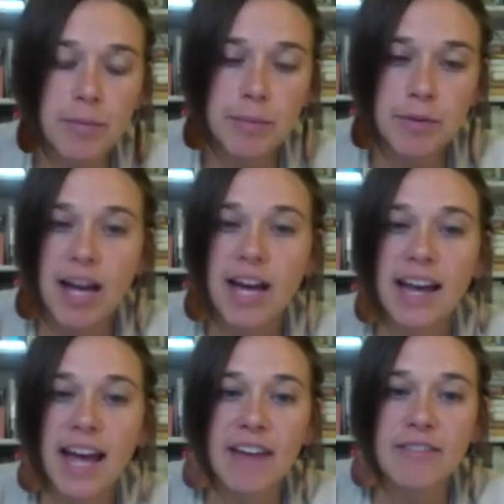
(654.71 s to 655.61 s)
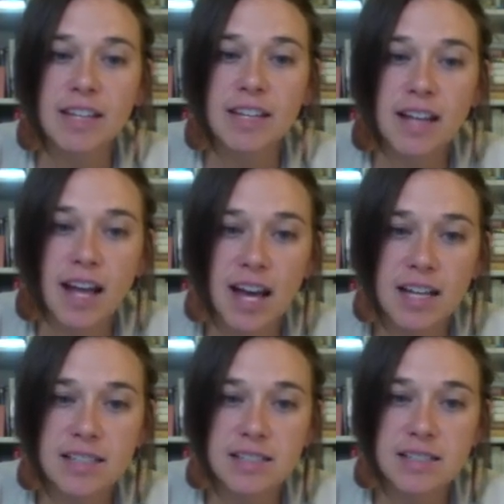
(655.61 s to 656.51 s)
people had having
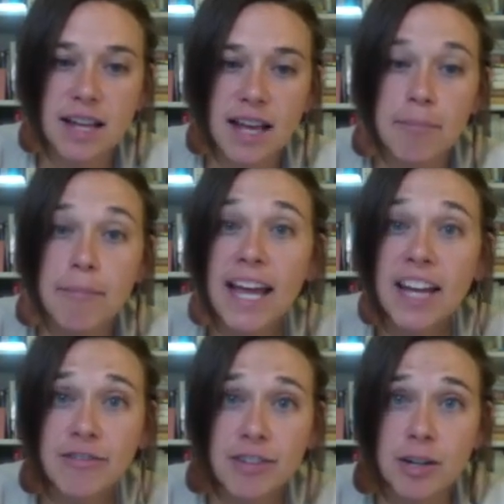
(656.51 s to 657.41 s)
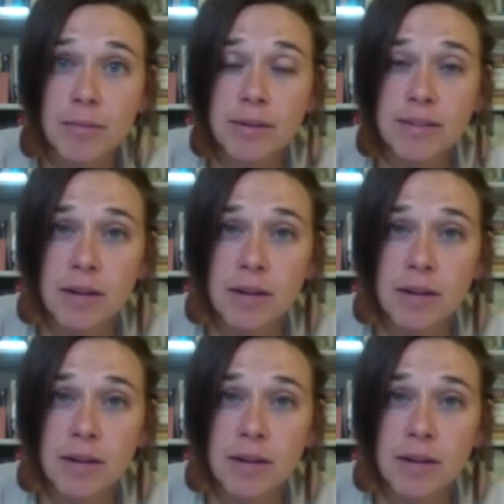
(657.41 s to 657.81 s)
as a main verb